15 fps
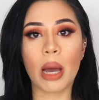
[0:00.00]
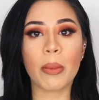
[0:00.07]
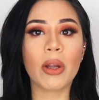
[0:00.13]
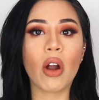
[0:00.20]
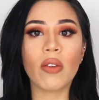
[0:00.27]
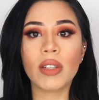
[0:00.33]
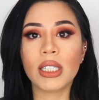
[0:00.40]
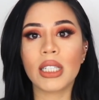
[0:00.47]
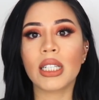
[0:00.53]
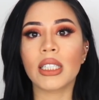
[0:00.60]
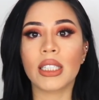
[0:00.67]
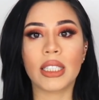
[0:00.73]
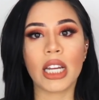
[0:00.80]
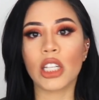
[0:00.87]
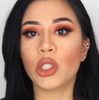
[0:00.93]
I mean, obviously
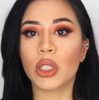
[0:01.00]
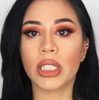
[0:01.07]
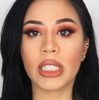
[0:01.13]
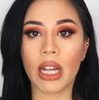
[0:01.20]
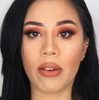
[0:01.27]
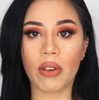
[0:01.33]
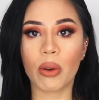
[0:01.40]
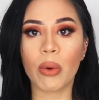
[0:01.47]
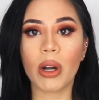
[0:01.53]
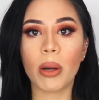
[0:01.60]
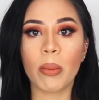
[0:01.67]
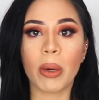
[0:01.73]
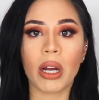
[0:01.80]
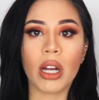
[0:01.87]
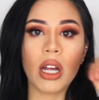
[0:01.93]
it's dangerous
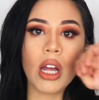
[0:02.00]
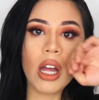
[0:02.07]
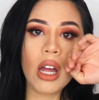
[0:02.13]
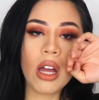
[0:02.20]
everywhere, but